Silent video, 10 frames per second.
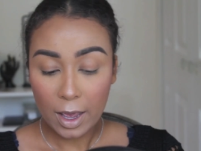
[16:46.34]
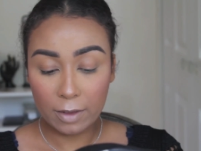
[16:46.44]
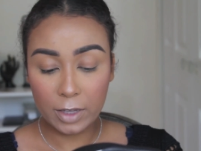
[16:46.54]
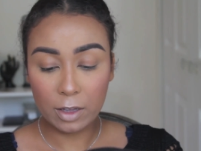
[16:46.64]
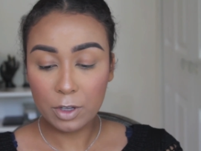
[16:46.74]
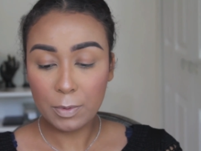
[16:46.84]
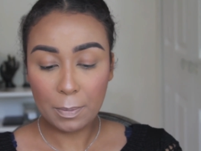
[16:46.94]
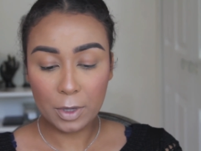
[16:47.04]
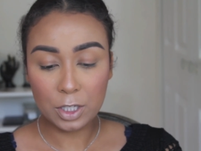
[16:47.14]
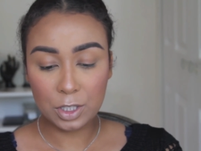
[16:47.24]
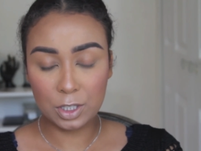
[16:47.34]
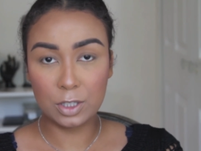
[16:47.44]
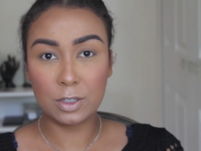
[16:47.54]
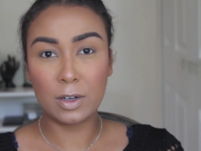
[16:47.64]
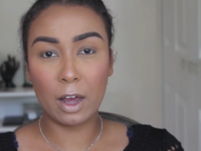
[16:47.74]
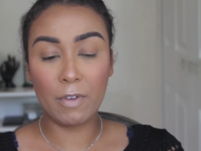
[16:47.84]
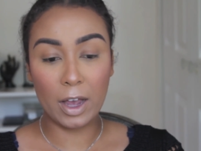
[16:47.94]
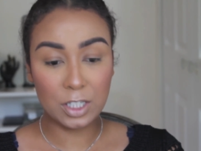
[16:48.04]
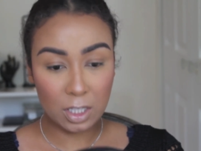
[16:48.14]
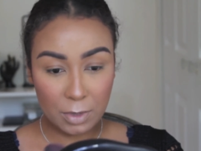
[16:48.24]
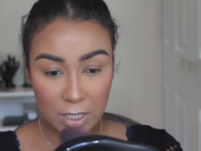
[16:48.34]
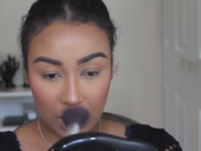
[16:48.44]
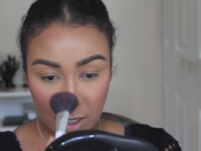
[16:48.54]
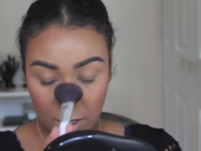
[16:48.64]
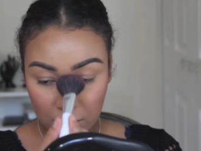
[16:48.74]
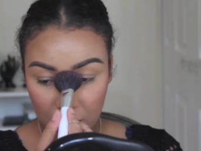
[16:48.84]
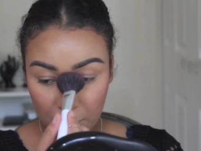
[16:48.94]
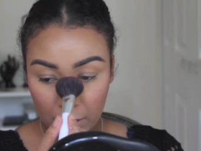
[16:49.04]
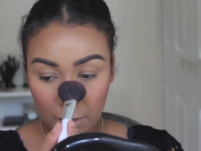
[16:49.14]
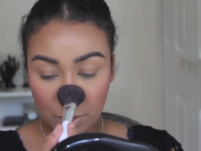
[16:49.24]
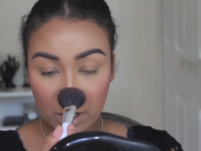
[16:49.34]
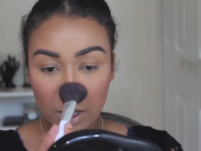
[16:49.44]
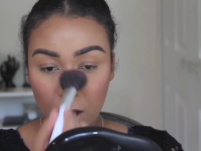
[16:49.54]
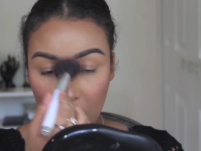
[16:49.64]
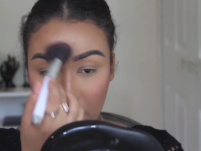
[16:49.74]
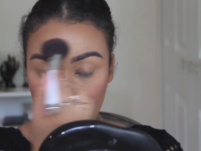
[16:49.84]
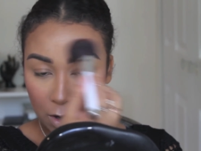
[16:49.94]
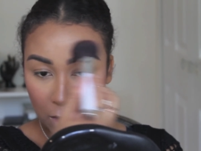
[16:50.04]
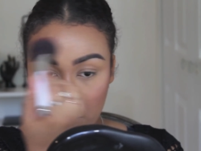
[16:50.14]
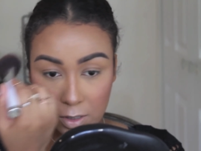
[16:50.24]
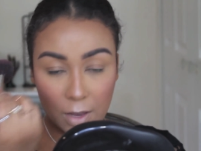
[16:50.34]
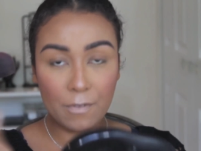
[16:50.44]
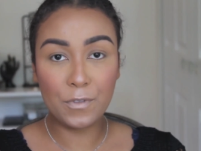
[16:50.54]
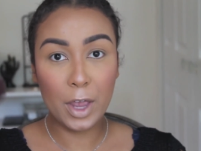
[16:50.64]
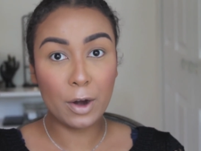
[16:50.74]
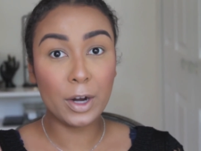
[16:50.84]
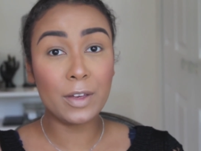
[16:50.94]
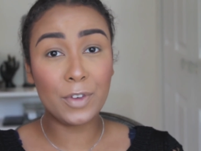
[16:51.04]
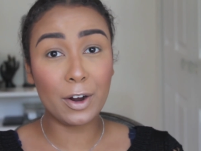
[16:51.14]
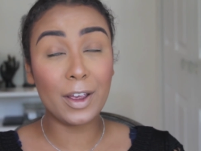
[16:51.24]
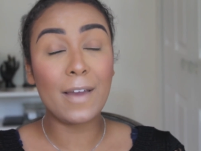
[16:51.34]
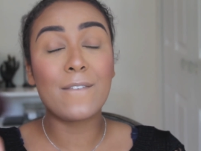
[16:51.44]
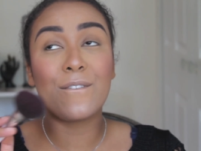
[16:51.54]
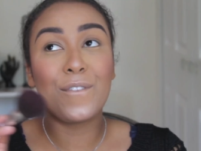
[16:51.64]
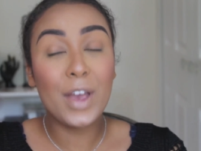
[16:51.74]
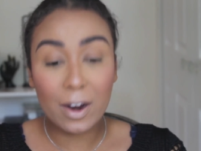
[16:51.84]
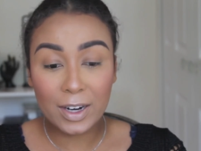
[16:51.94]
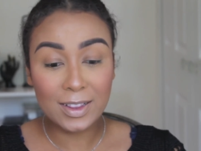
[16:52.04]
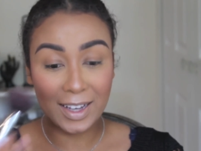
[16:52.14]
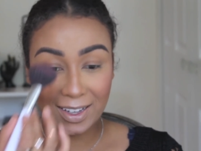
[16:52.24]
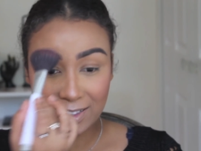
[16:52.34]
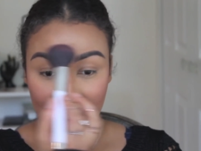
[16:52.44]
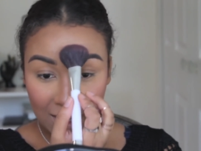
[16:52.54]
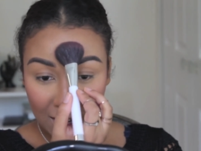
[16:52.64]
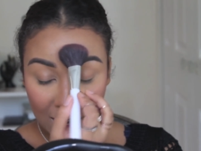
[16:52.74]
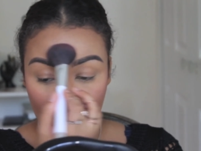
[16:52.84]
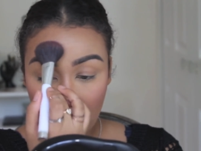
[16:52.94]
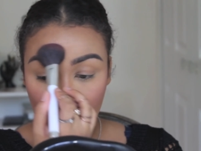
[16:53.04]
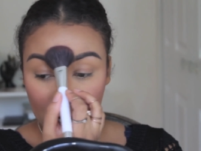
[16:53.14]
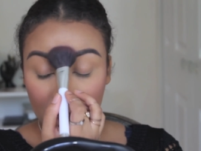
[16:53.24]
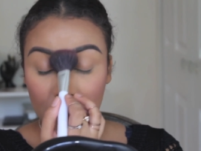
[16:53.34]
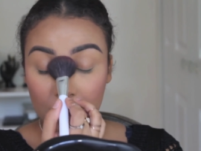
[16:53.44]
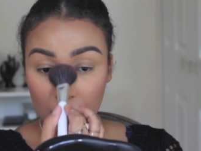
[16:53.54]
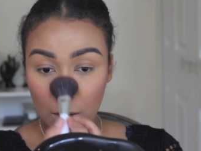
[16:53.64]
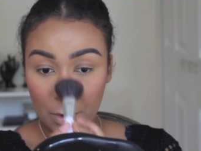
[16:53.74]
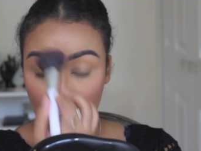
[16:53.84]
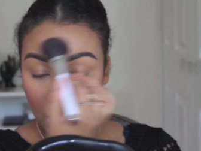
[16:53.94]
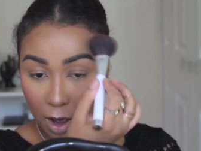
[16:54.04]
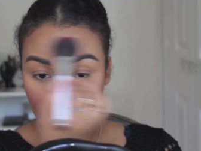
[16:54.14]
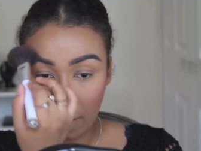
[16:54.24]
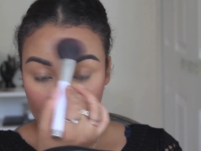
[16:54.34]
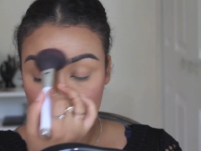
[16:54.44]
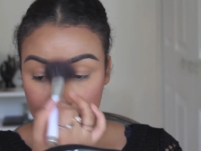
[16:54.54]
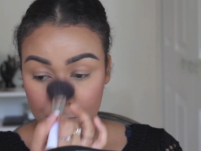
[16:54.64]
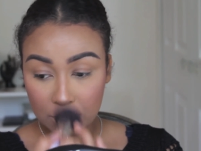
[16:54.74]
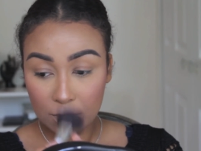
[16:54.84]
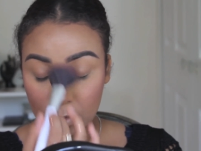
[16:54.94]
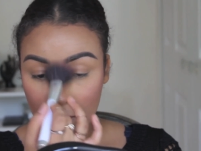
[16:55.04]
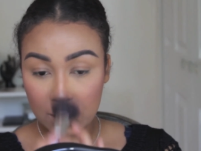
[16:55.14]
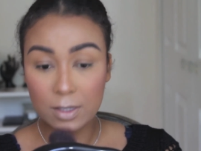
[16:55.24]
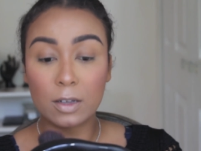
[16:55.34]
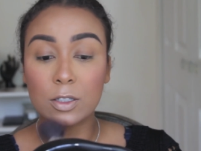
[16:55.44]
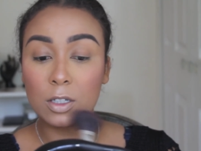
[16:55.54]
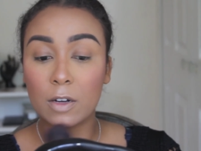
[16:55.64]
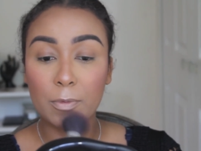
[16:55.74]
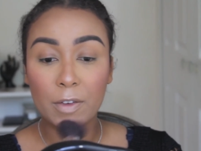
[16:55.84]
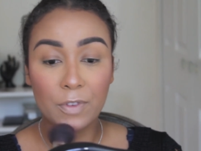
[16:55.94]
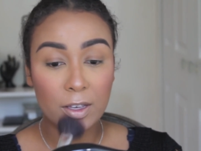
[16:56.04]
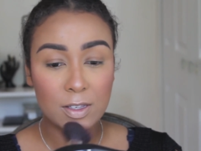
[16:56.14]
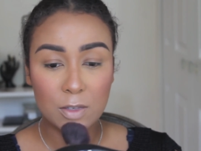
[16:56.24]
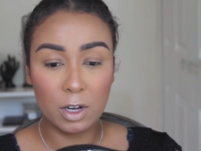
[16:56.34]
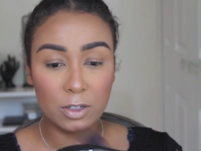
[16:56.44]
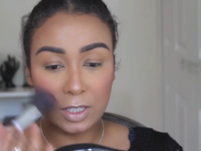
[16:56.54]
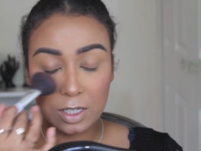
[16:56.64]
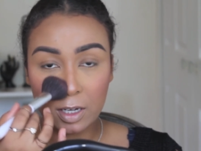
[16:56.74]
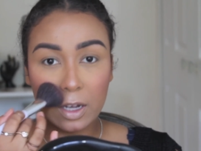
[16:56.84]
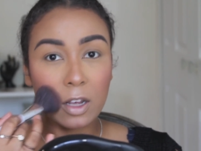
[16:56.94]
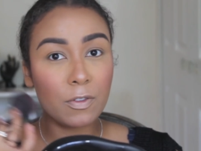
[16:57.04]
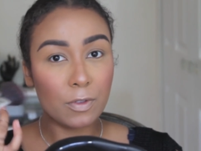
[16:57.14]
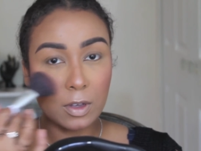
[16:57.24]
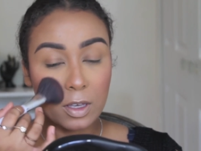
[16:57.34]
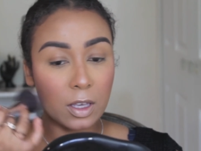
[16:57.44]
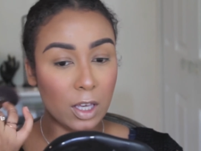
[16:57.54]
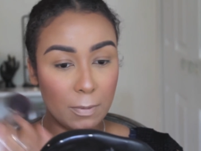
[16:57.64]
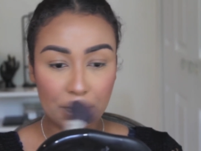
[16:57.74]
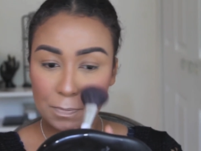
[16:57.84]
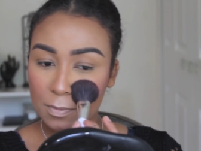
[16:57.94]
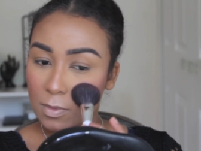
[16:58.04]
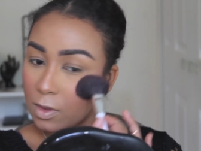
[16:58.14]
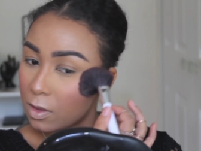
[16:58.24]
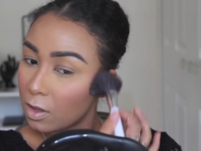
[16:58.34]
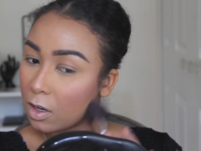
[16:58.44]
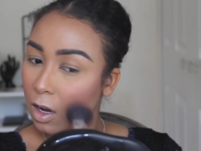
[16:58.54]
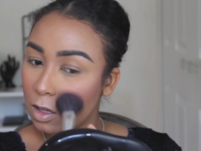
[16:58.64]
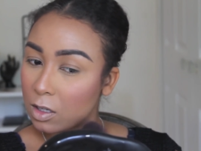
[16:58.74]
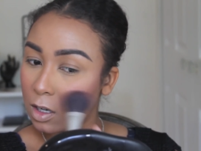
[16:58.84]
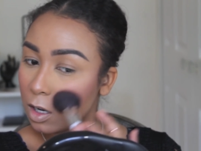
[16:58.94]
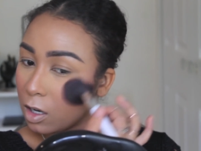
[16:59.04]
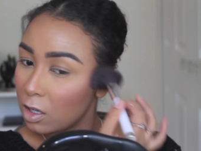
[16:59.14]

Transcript: And lately with my blush too, I've actually been taking a little bit and putting it on my nose very, very, very lightly putting a little bit on the center of my face as well, just to kind of keep the color